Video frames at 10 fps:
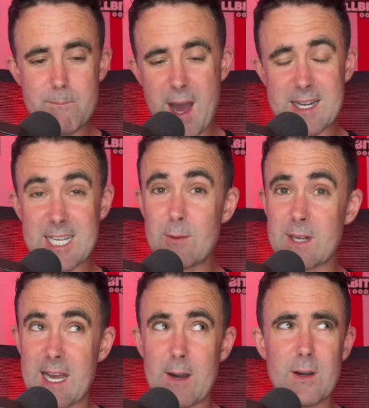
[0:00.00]
Back-heeled
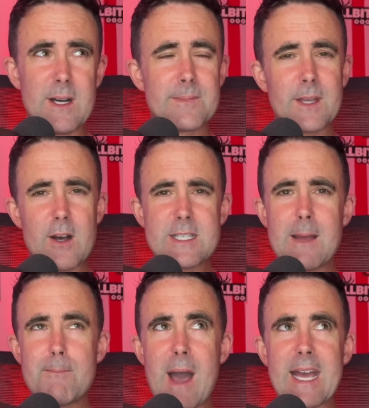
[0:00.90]
it out. I see
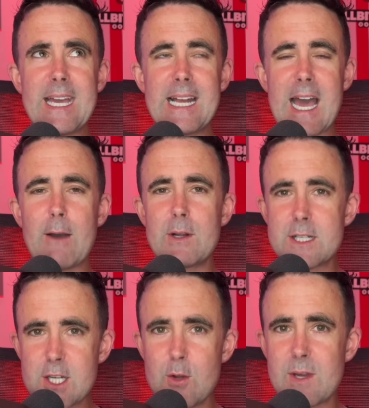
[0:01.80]
him back-heel it out in
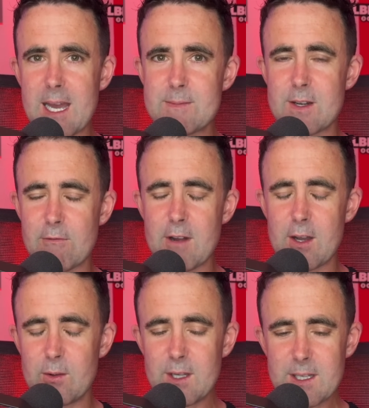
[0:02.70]
2 games in a
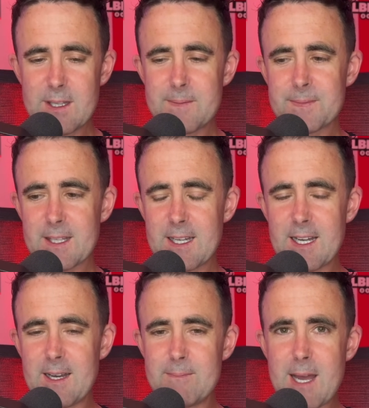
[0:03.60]
row.
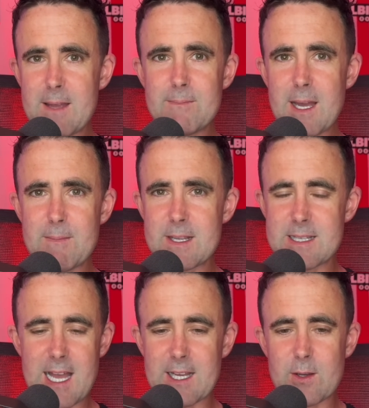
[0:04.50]
Maybe his
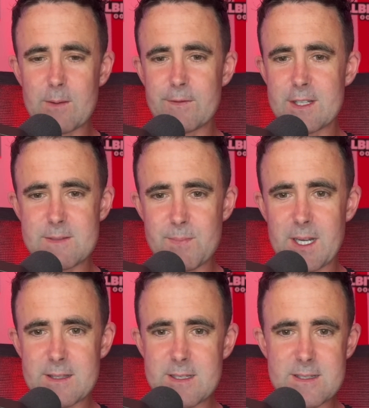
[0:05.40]
lack of confidence, but
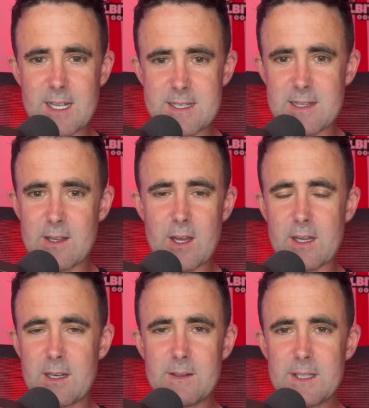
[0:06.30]
it just doesn't look like
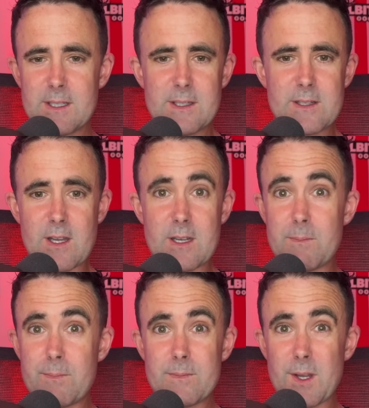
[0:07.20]

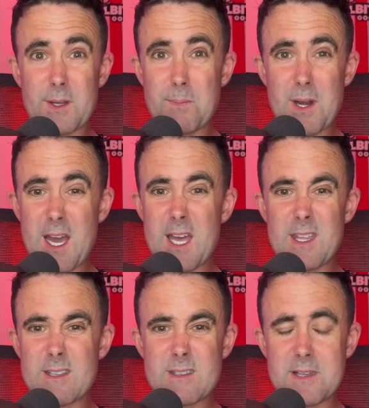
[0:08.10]
a player
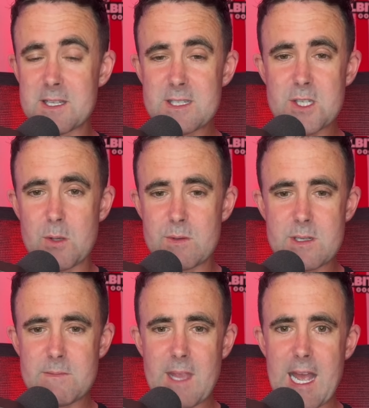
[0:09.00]
that suits
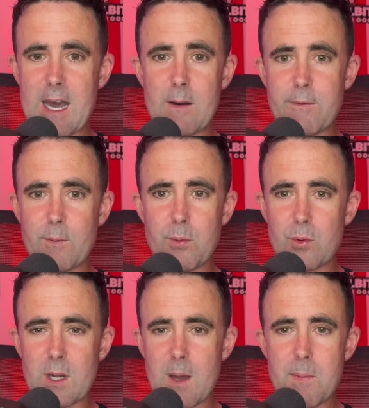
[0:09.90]
our football
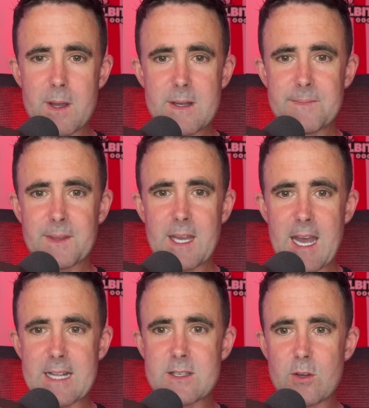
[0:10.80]
club
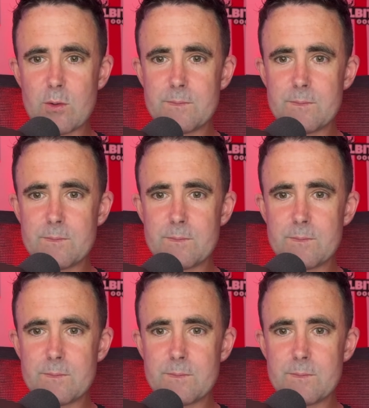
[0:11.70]
at all.